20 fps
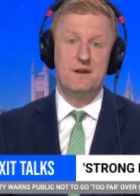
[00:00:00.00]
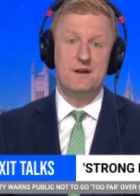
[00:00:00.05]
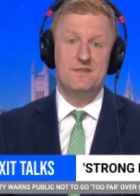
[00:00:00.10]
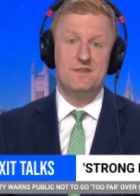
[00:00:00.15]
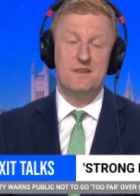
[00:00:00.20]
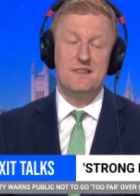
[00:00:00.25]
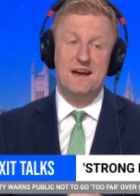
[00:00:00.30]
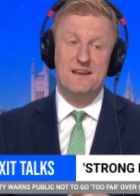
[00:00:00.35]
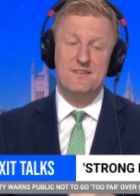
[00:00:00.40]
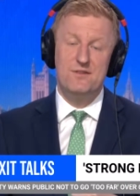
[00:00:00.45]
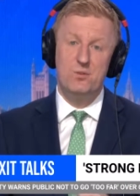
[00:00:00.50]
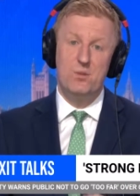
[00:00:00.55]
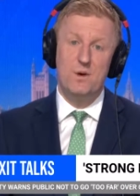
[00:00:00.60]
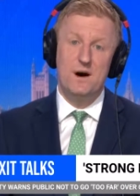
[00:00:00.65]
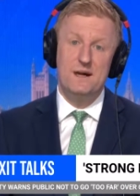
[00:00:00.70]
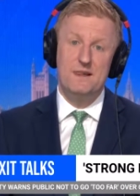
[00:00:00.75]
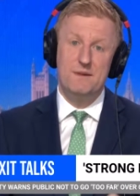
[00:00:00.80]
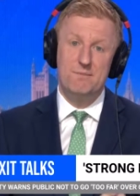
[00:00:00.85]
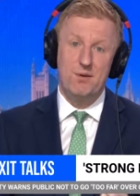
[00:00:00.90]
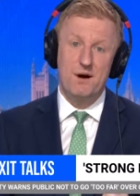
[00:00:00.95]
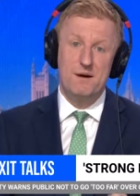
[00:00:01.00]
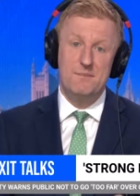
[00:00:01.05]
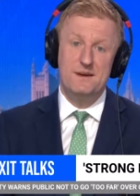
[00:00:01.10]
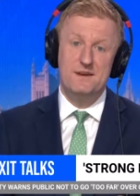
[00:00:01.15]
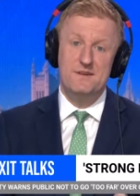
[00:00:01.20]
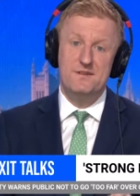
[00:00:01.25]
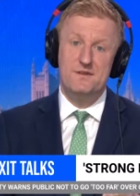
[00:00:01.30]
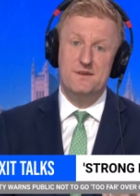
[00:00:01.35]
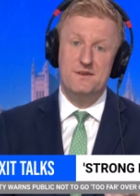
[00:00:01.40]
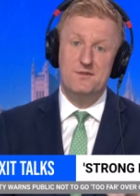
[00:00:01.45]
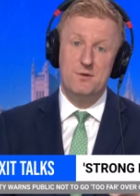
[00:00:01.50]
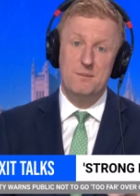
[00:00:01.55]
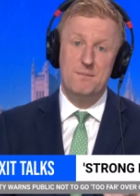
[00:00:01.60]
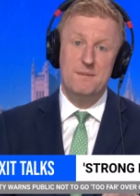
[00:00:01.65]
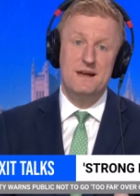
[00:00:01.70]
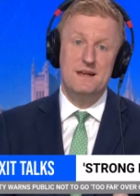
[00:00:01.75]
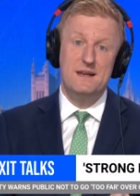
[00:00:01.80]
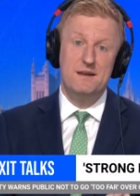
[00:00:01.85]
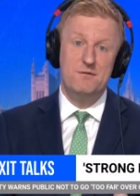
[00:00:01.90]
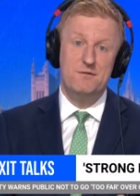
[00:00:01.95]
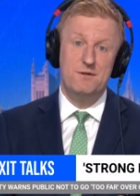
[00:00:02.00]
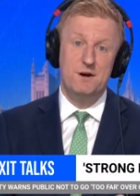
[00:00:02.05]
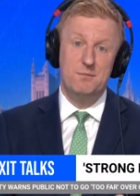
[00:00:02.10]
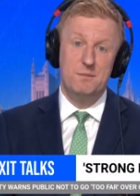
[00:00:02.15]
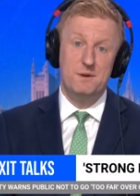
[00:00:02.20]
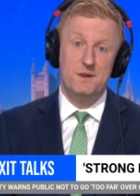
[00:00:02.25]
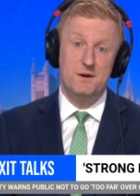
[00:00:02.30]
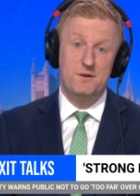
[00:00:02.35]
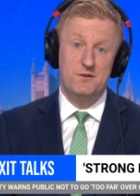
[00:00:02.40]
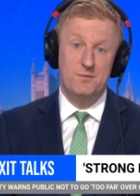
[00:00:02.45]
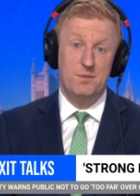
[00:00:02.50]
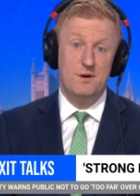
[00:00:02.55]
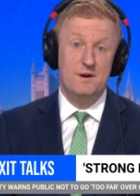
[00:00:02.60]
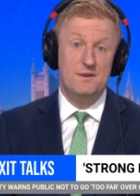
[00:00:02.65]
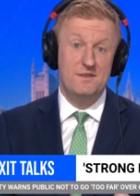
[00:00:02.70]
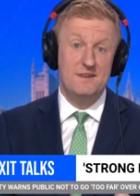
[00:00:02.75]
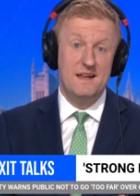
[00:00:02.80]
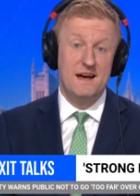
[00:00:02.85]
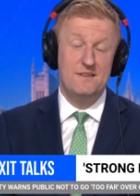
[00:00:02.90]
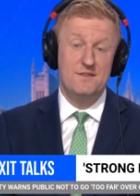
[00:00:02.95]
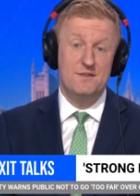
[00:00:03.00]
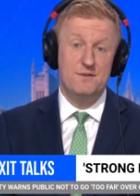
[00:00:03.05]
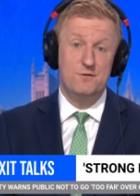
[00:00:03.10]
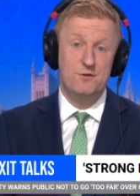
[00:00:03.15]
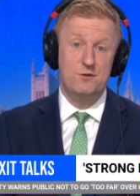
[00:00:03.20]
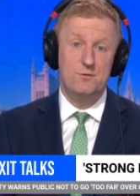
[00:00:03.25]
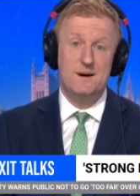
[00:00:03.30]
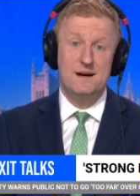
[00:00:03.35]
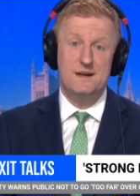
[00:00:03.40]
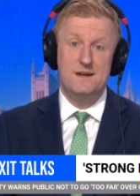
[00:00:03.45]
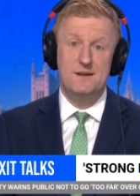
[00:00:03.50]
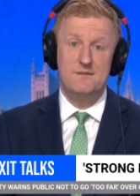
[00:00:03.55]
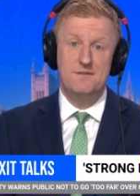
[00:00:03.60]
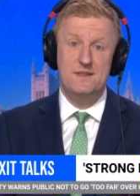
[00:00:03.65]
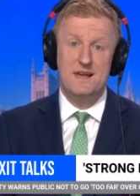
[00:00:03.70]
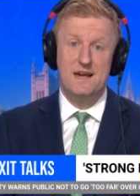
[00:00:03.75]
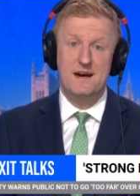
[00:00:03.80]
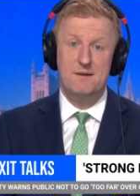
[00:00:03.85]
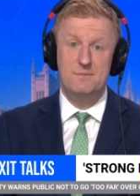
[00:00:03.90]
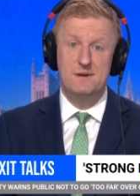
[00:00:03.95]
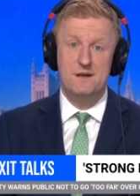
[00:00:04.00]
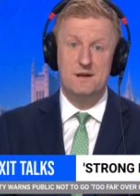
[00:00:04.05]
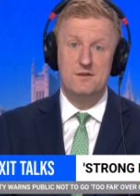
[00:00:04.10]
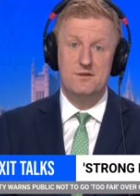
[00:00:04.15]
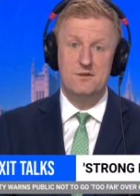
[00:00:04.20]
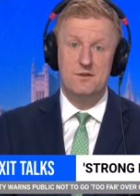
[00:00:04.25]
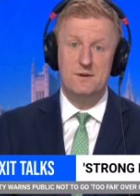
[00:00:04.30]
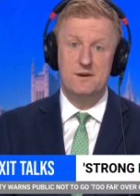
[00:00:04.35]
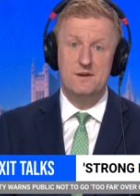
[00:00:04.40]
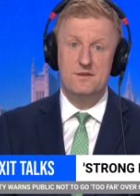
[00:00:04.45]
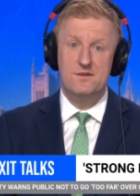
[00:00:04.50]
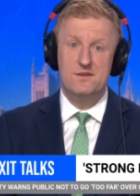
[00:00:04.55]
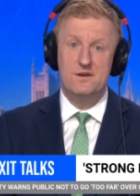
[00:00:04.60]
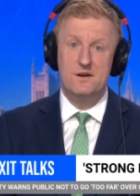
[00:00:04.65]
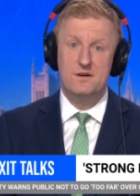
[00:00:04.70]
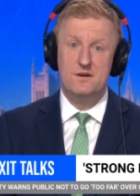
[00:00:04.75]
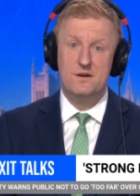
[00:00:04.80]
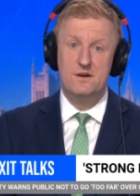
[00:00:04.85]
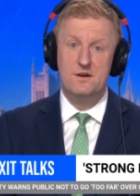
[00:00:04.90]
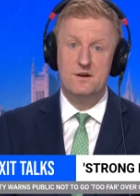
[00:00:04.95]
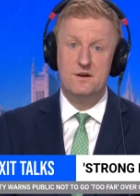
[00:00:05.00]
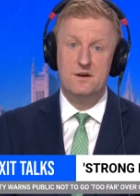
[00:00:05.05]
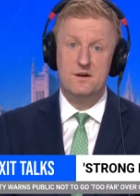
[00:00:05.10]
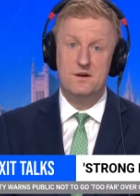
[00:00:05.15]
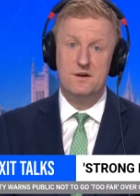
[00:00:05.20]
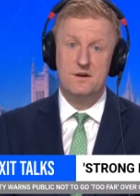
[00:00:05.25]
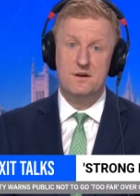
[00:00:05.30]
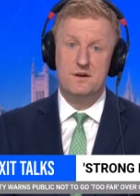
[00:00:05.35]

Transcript: So that's why the Prime Minister is remaining firm on those points and has the full backing of the Cabinet in doing so. But, but how